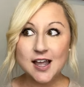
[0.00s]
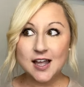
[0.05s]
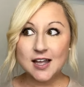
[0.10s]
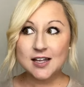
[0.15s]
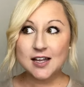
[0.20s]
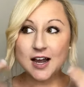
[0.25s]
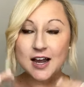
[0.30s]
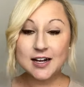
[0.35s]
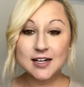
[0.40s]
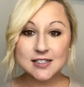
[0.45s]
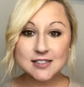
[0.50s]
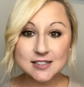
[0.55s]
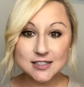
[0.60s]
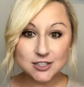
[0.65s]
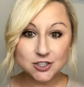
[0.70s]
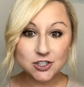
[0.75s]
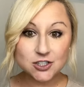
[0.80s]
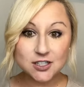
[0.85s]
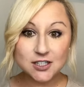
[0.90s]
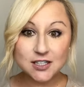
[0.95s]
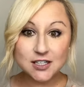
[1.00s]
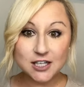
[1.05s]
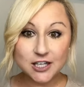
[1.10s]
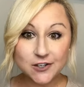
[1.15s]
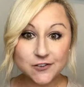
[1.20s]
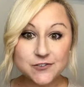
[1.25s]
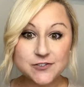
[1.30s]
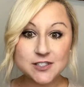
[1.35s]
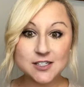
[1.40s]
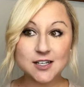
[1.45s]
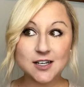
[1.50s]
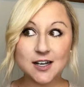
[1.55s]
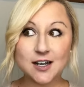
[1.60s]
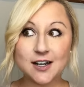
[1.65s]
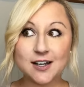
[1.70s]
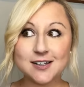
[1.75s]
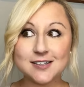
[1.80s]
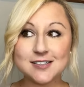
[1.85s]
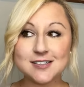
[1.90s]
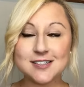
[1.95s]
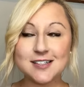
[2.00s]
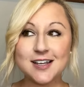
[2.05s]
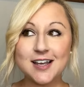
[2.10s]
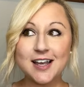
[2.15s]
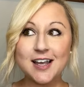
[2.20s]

God has literally gifted us